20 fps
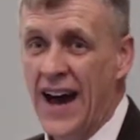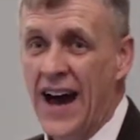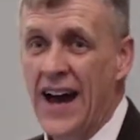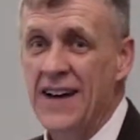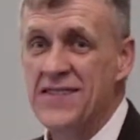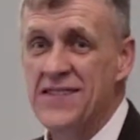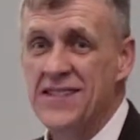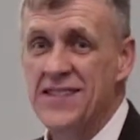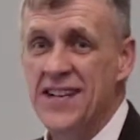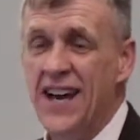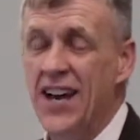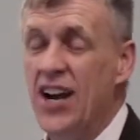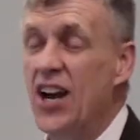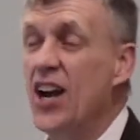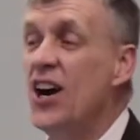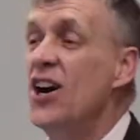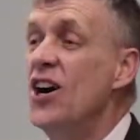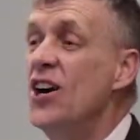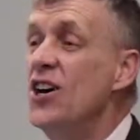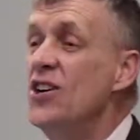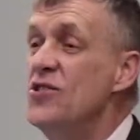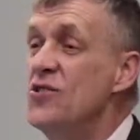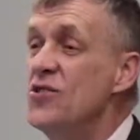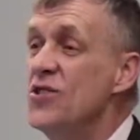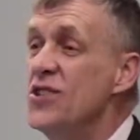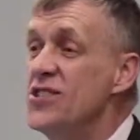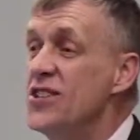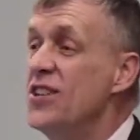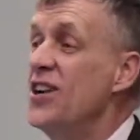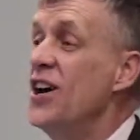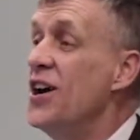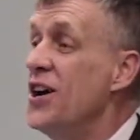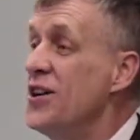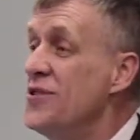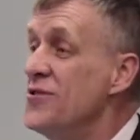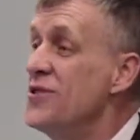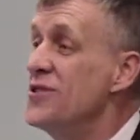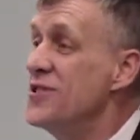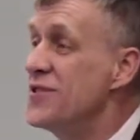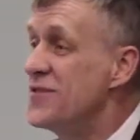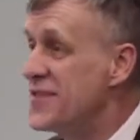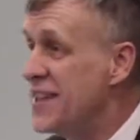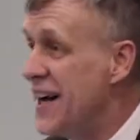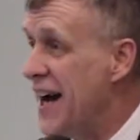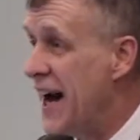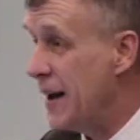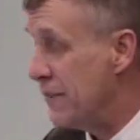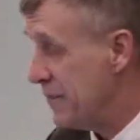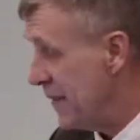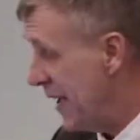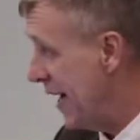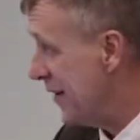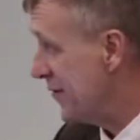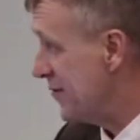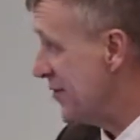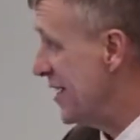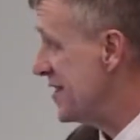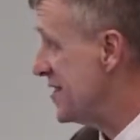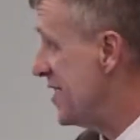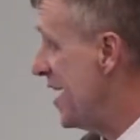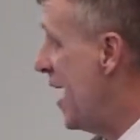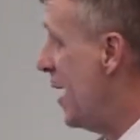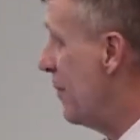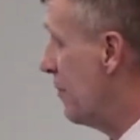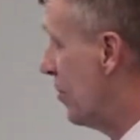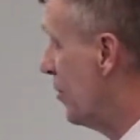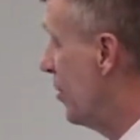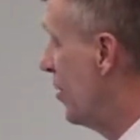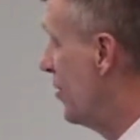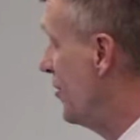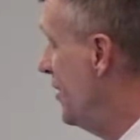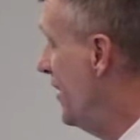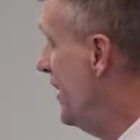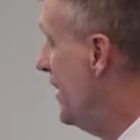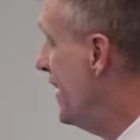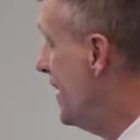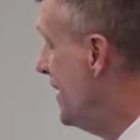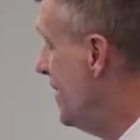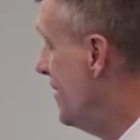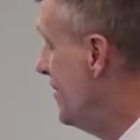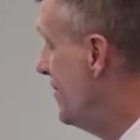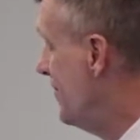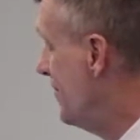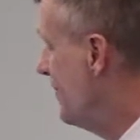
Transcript: I've said it hundreds and hundreds of times after I tap her on the knee.